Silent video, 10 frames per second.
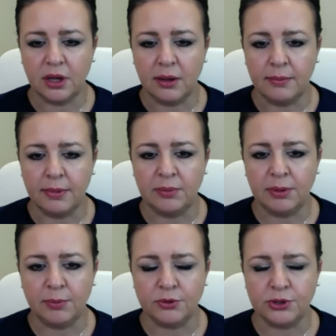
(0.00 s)
uh, many
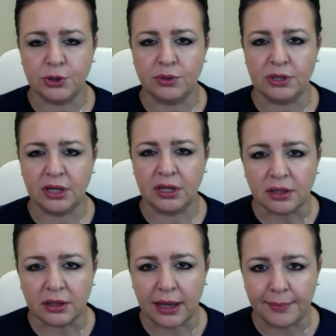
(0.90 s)
people don't need the
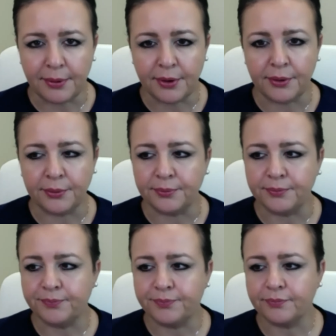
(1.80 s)
lipo
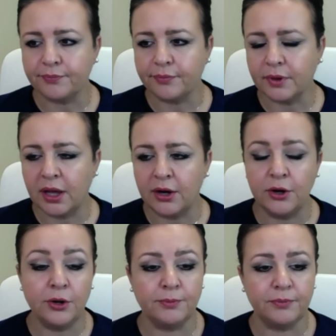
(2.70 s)
i don't
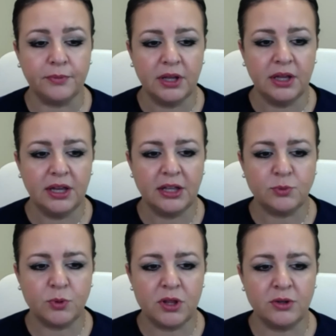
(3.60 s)
know
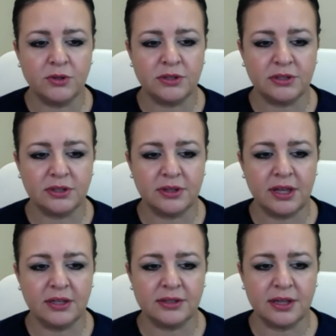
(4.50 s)
it's one of those
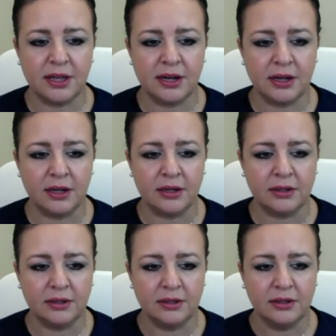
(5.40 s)
things that uh,
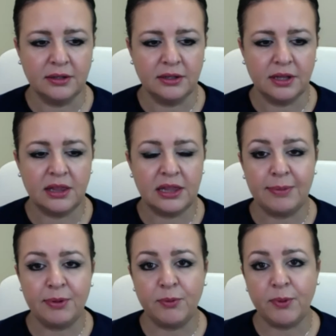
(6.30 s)
a lot
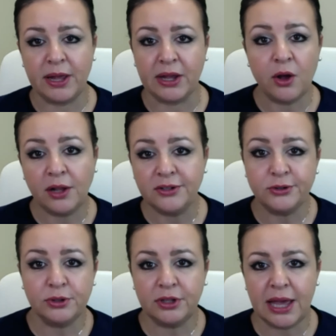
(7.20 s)
of people were like, oh, I'll just
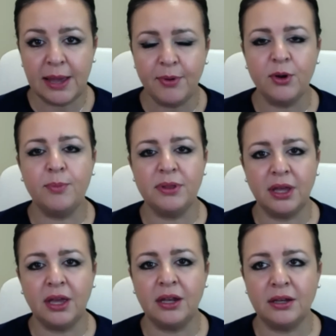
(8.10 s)
do a little lipo, but
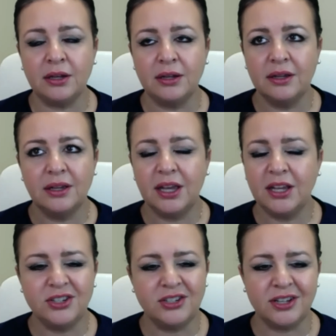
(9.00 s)
then yeah.
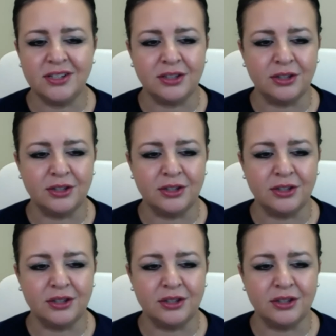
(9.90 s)
it just doesn't